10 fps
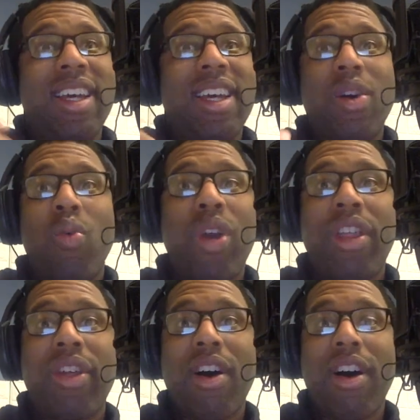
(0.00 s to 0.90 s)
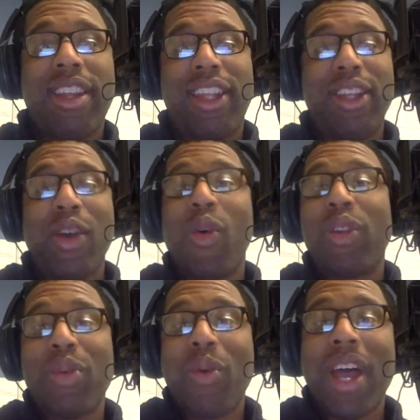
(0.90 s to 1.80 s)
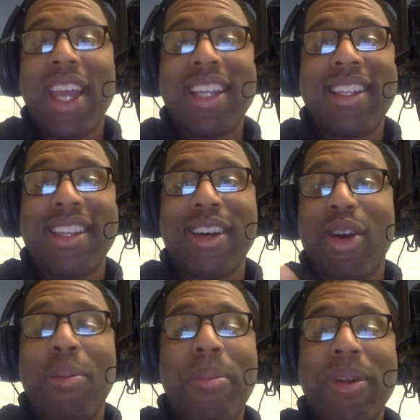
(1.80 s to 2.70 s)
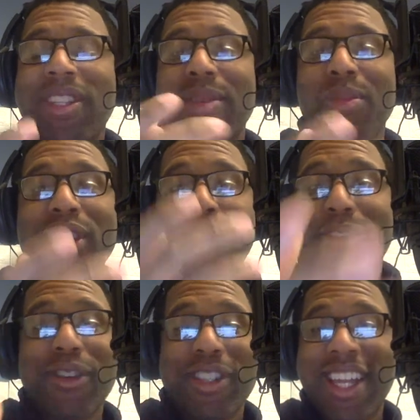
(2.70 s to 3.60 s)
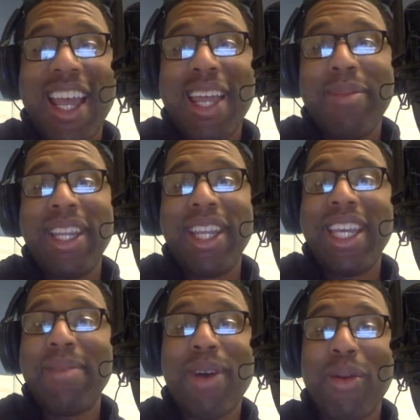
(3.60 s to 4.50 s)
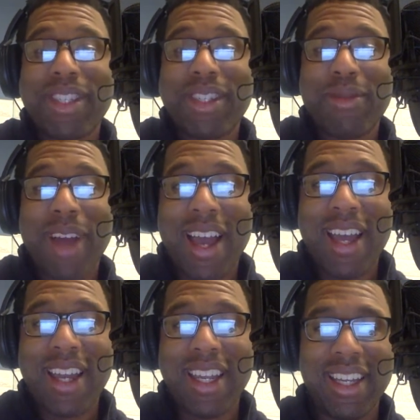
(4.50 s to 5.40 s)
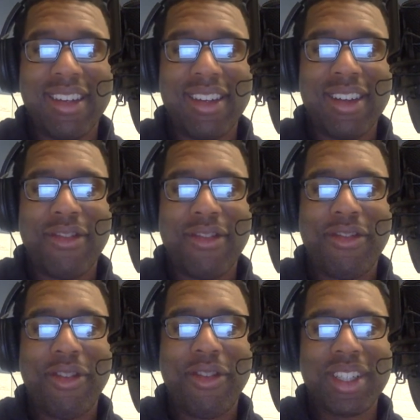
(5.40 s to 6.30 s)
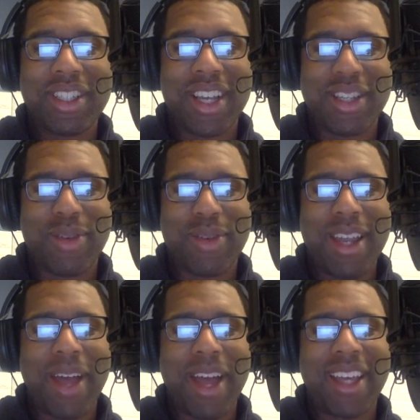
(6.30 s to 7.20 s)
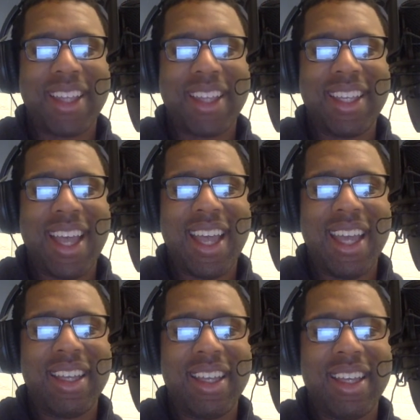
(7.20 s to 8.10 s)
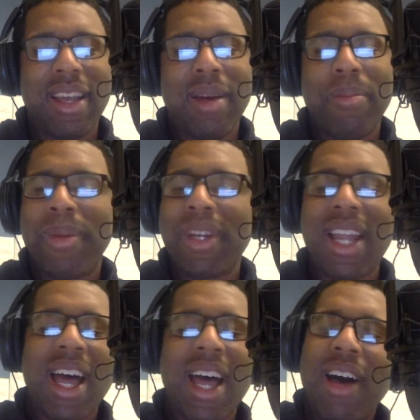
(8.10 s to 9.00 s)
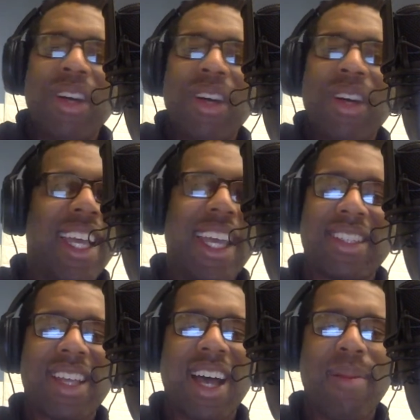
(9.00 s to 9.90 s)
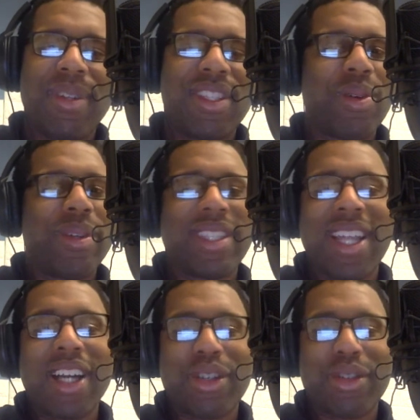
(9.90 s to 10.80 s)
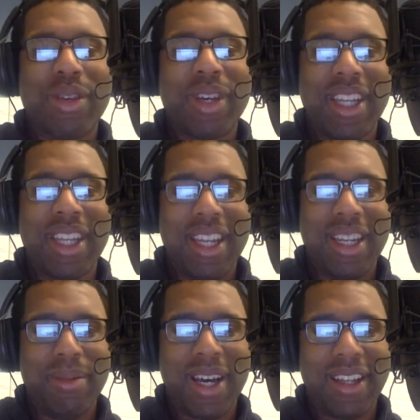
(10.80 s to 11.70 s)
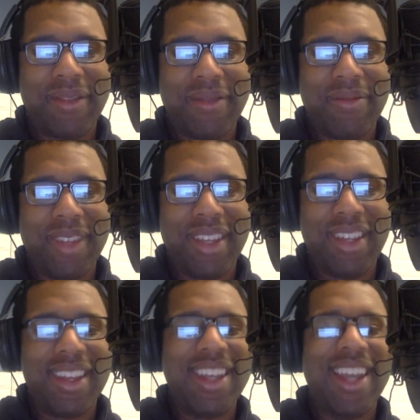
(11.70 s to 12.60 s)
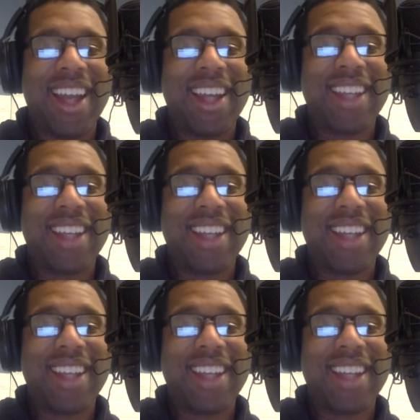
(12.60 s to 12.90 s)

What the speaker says: we thought that the only way to put someone's first name in the email was to write it. Foolish us, right? Back in the day. But now it's common, so it's not tricking anybody. Not to say